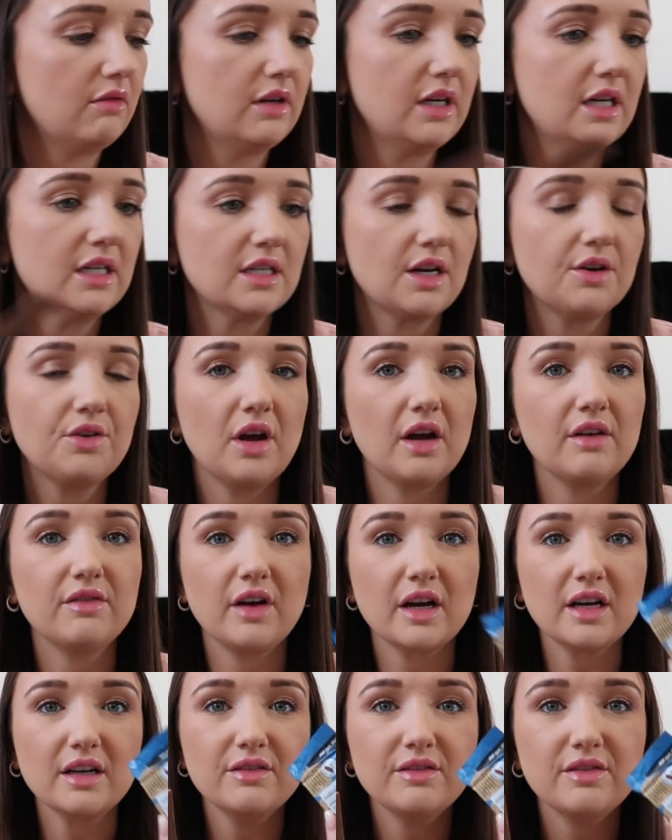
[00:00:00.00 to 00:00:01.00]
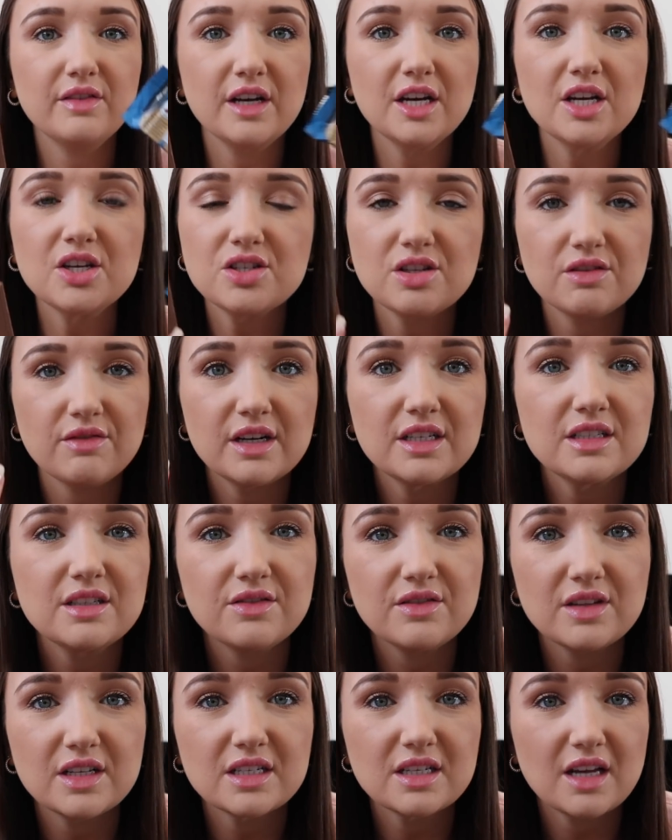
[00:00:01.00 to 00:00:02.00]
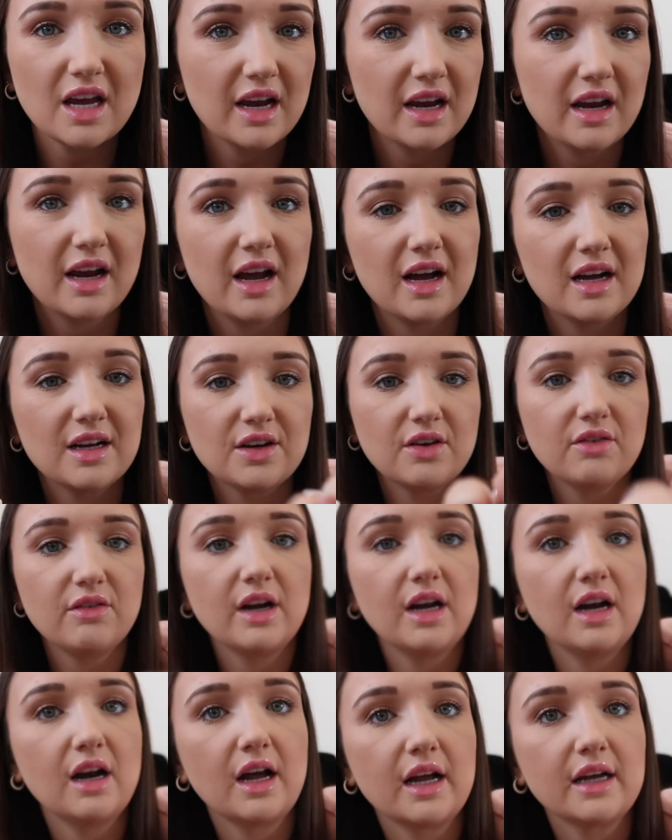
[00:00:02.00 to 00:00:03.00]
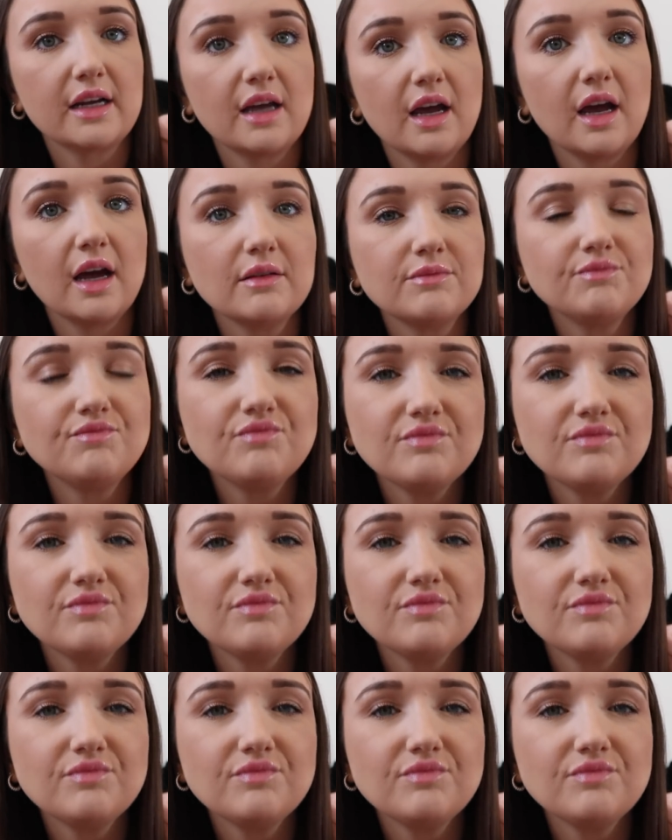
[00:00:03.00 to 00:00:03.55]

really don't know if I can finish the rest of this Kit Kat. I don't really like it.